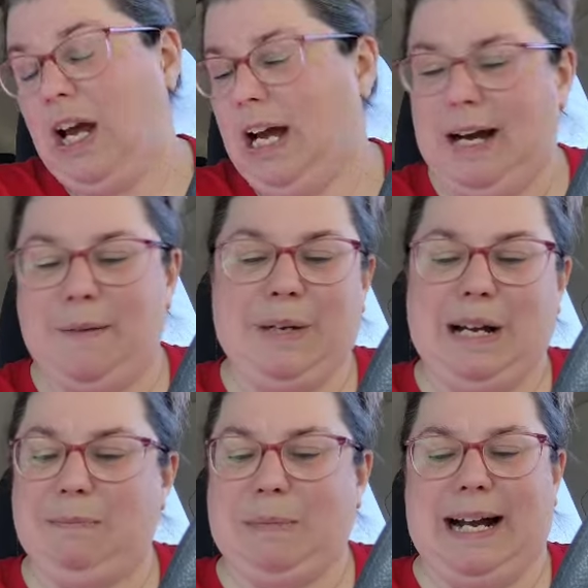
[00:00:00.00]
Oh,
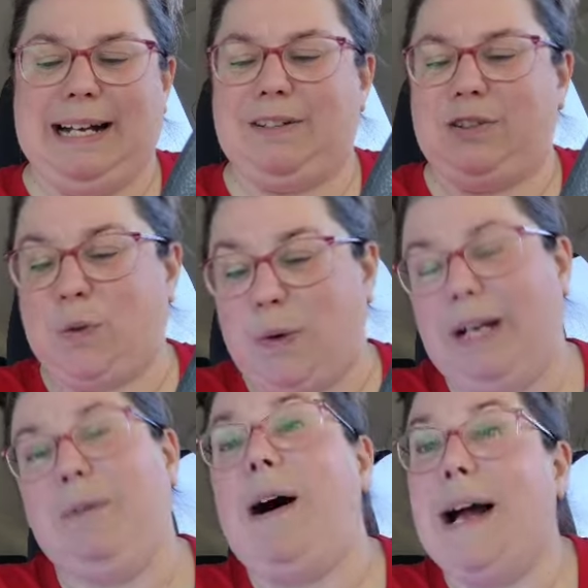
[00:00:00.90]
never mind.
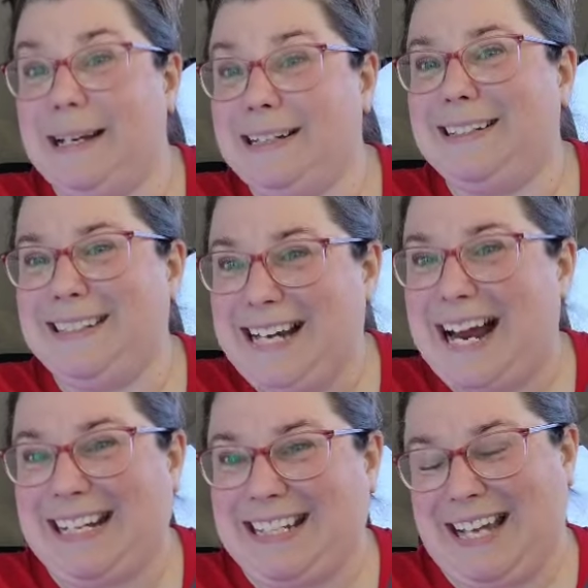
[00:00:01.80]
Twenty-one
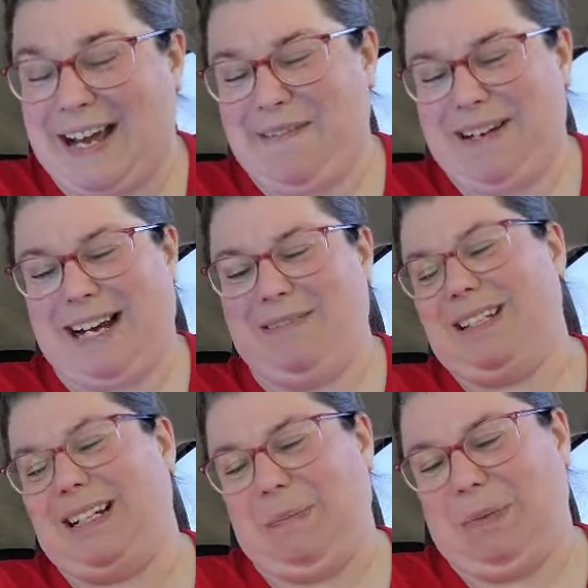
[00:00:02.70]
ninety-seven. I was
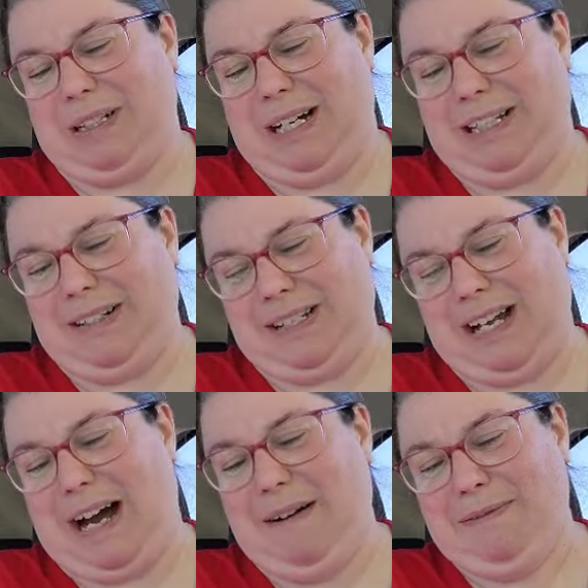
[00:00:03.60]
a couple dollars
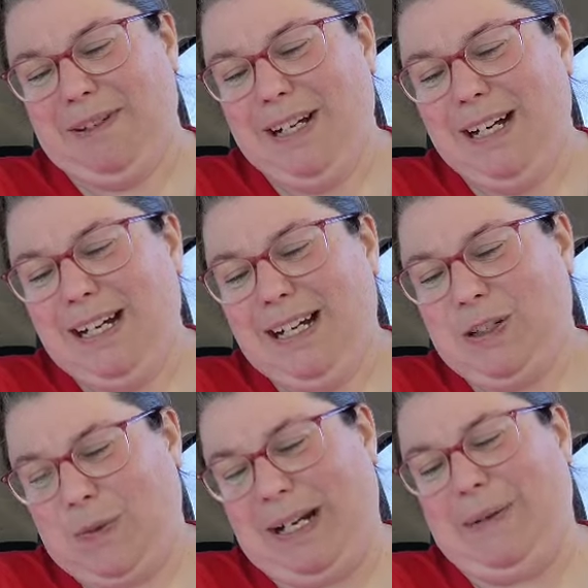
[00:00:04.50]
off.
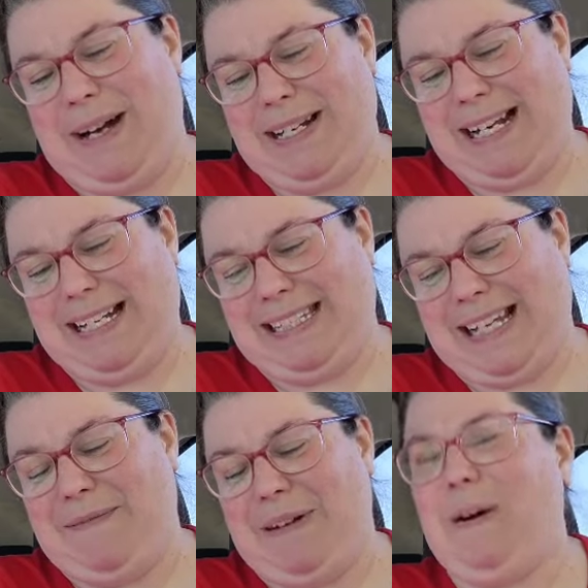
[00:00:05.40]
Twenty-one
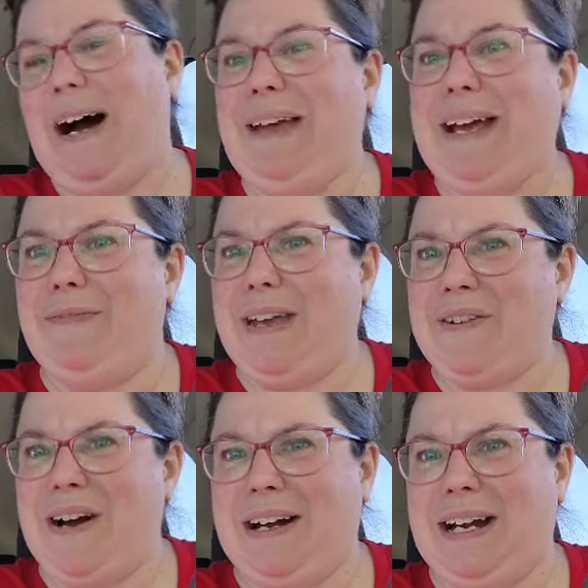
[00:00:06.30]
ninety-seven. Wow, they they've
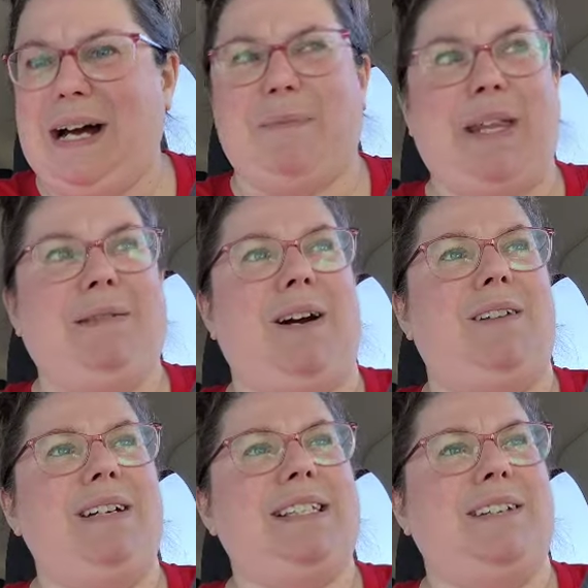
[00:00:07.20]
gone up. They were
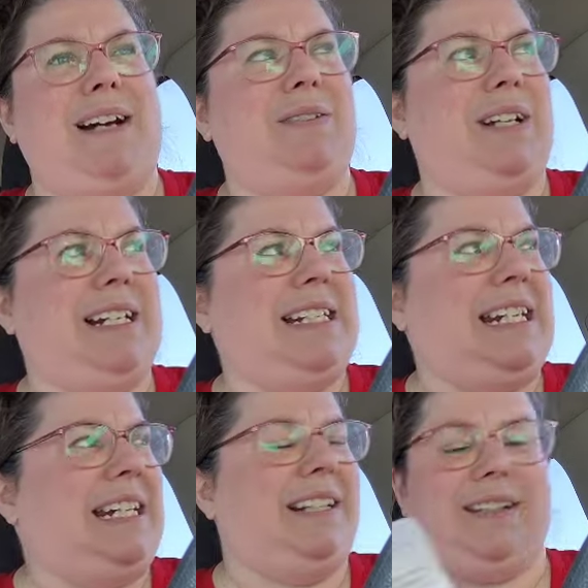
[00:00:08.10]
always around
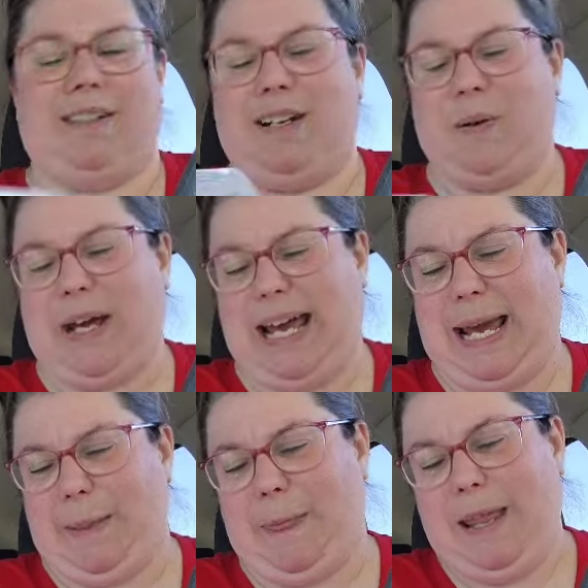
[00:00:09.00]
nineteen.
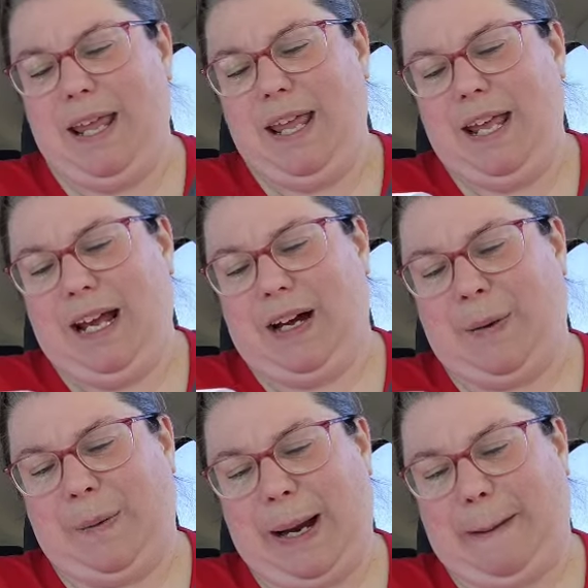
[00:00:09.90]
Okay.
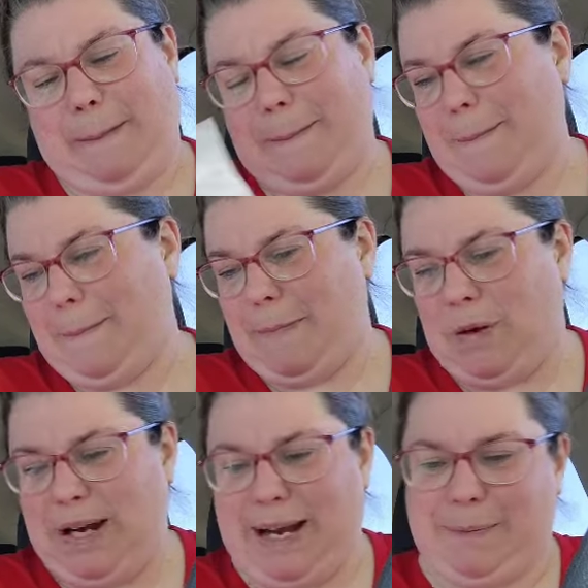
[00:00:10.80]
All right. Mm -hmm.
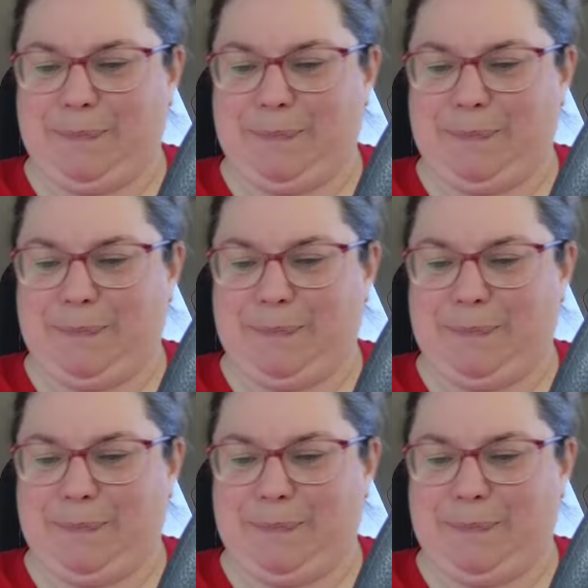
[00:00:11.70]
Okay.